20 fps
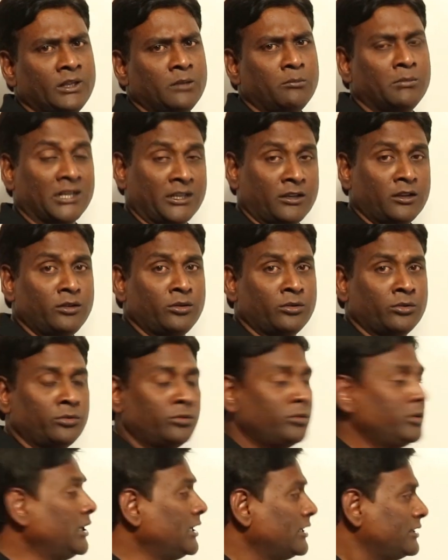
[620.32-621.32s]
But
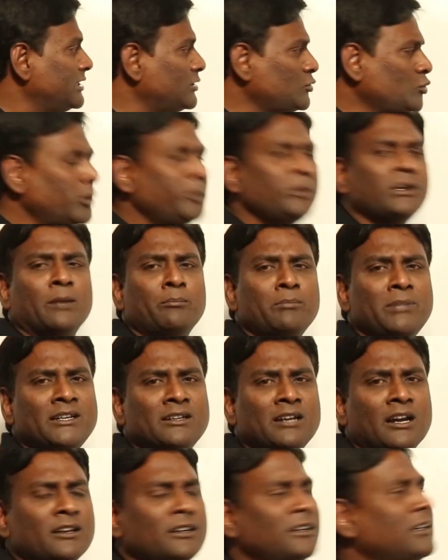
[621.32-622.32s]
now this is going to be complete
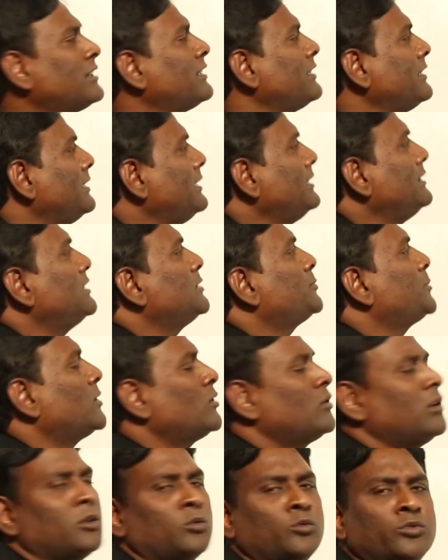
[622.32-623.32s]
contradictory. In this
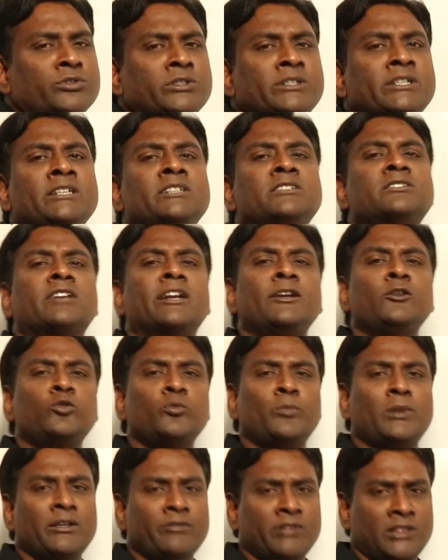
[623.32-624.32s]
particular question, he is trying to
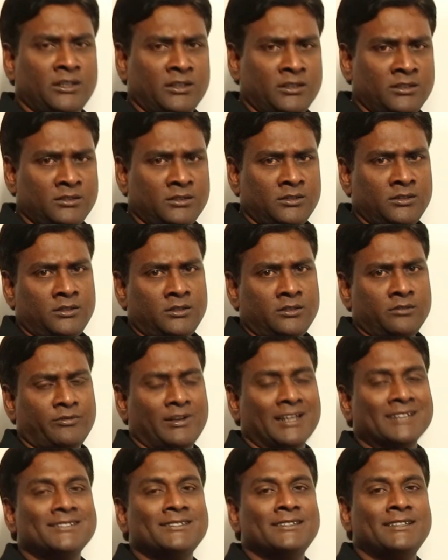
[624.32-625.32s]
play with the
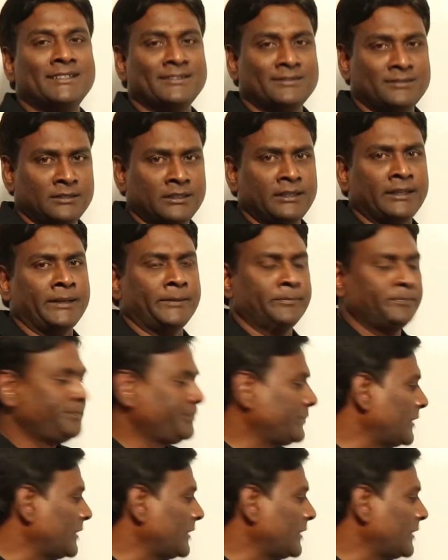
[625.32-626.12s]
flux density.